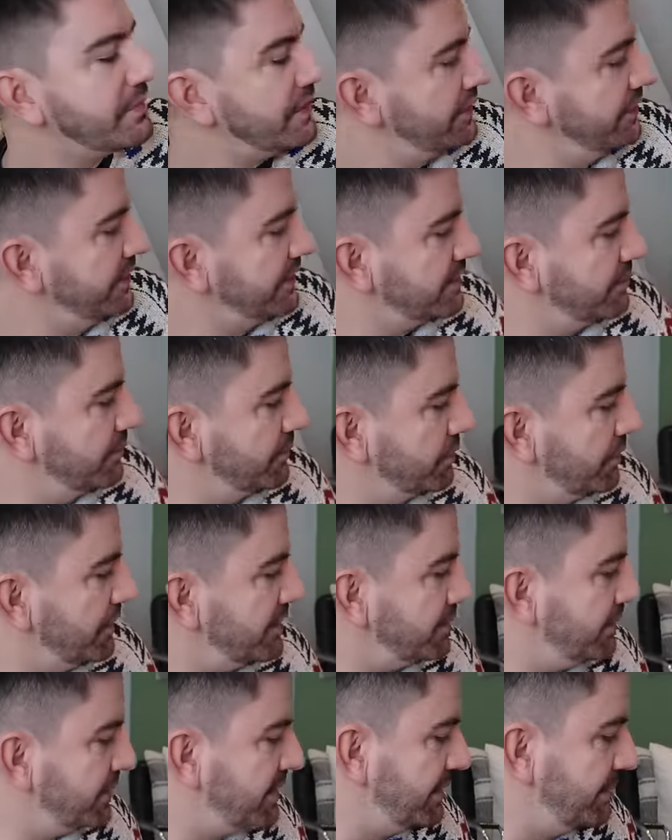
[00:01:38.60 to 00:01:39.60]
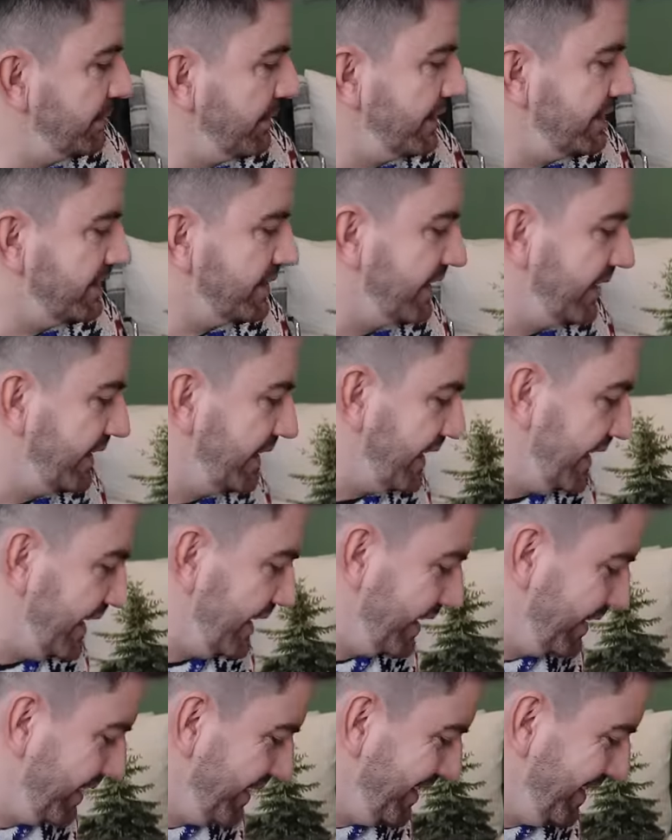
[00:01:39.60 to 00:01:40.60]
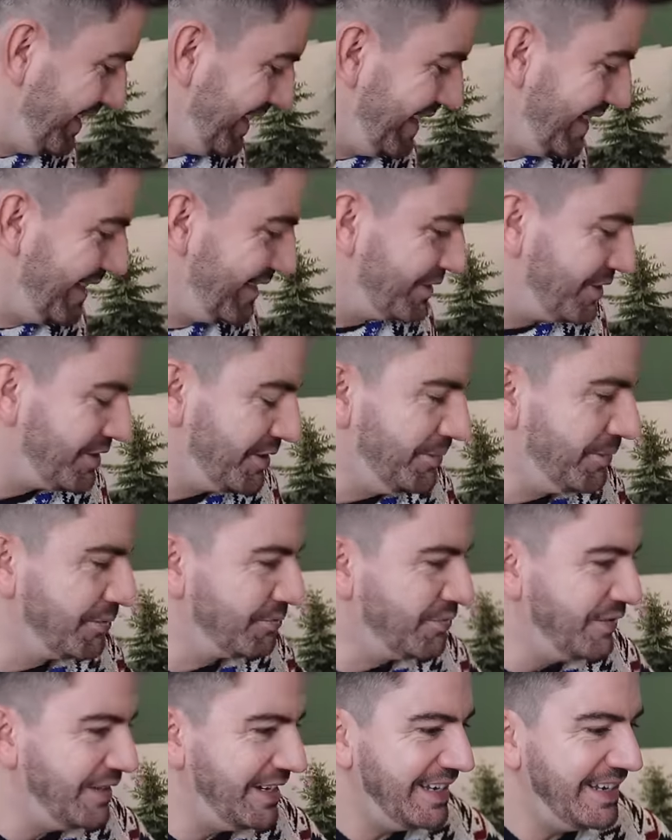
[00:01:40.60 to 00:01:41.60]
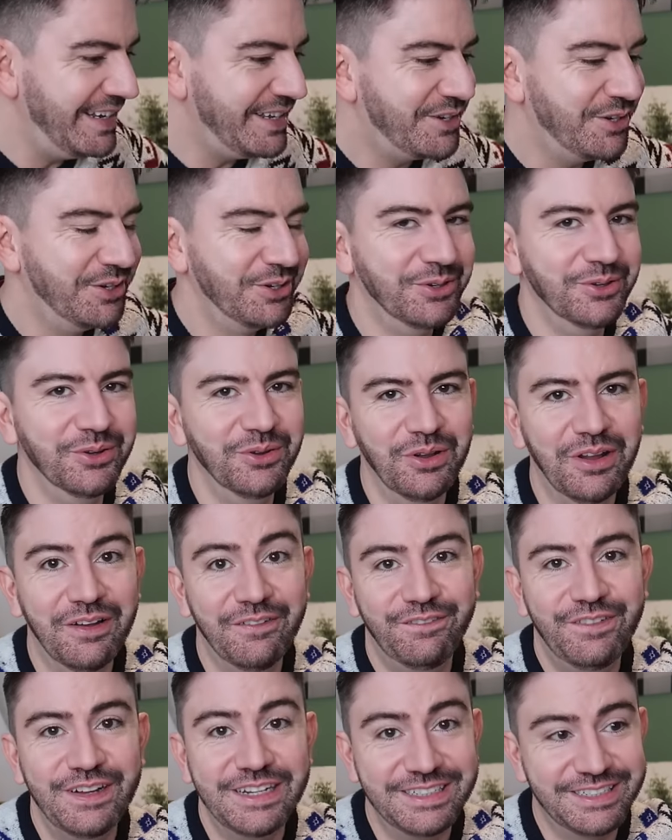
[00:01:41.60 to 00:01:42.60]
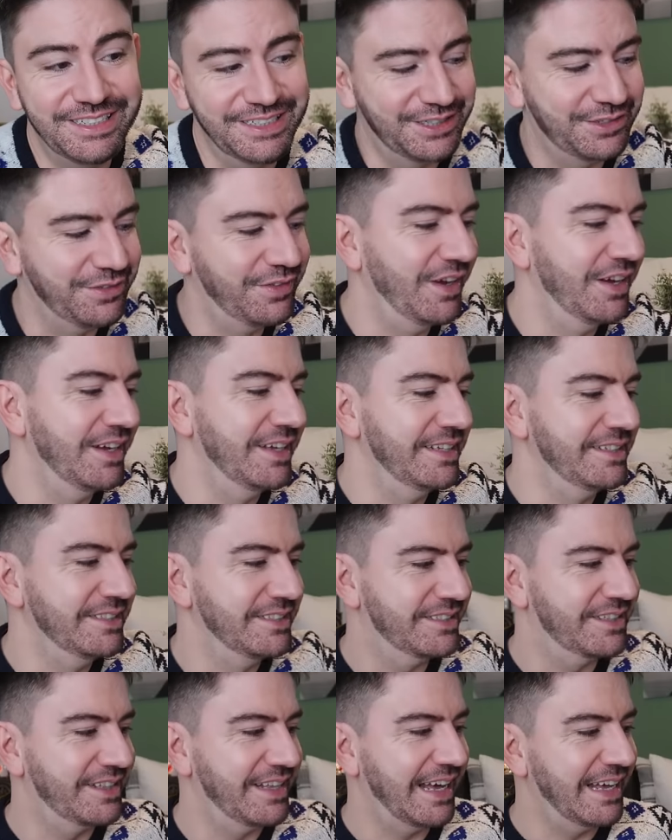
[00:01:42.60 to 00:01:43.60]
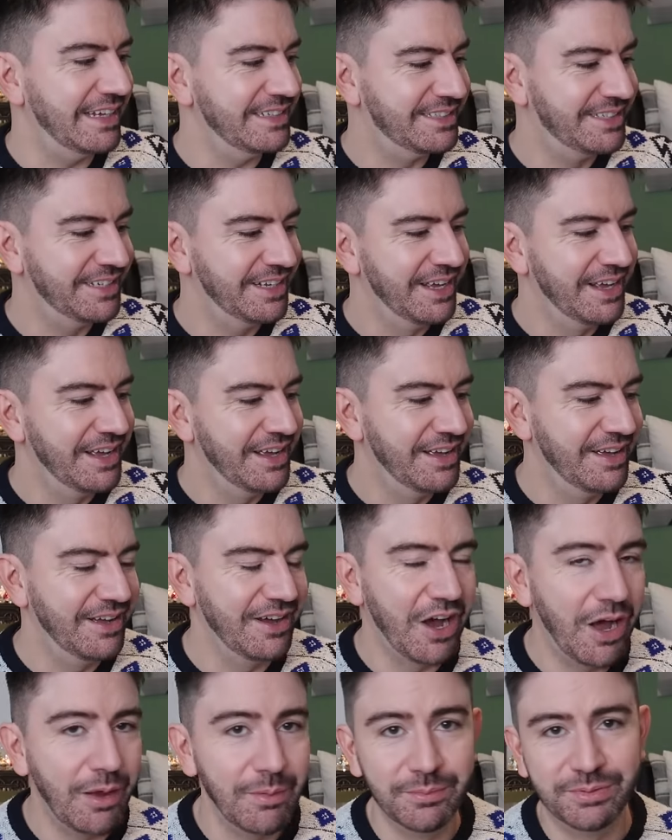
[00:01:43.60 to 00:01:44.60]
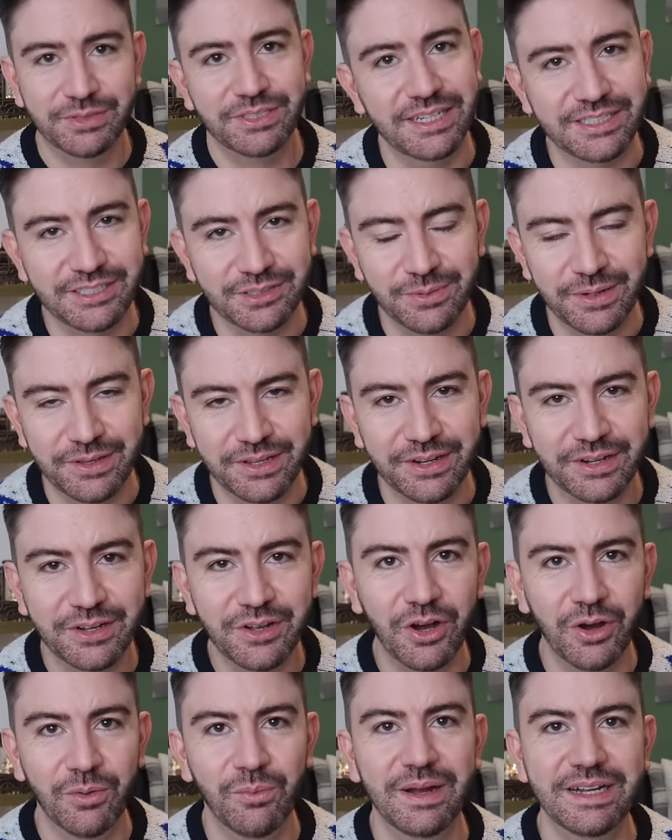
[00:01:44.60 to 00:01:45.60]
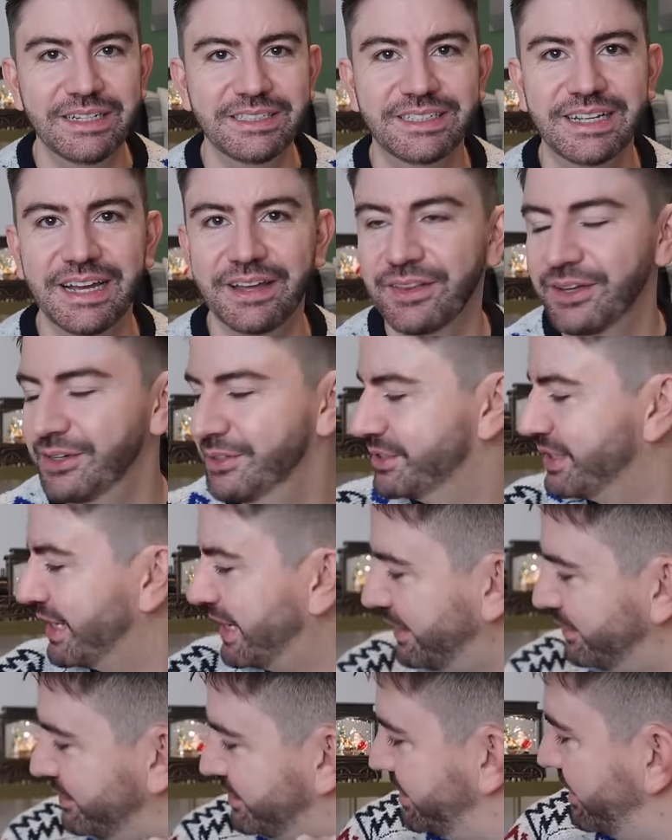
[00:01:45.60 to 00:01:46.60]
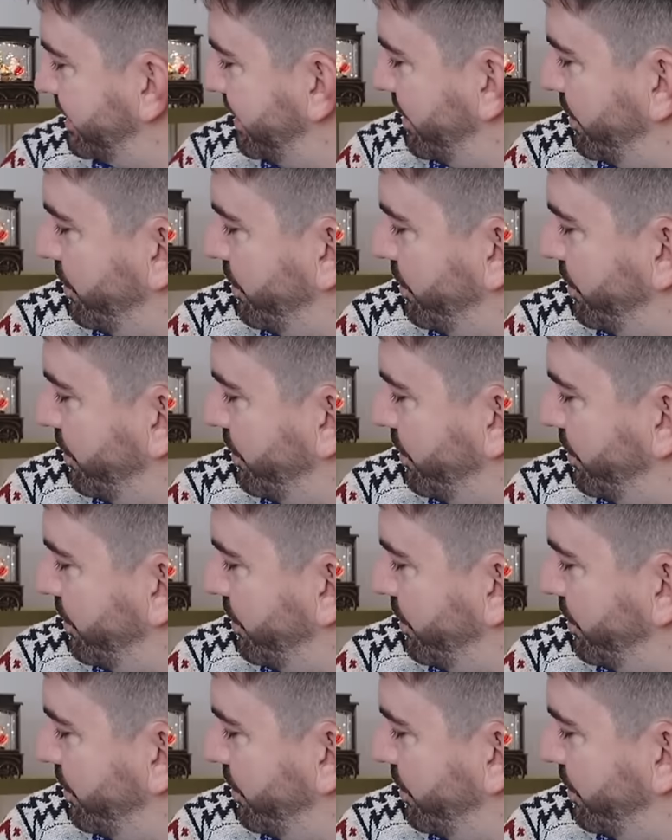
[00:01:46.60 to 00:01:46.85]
There's some Christmassy bits in here, some really cool vintage finds that I'm obsessed with, and I can't wait to get those out.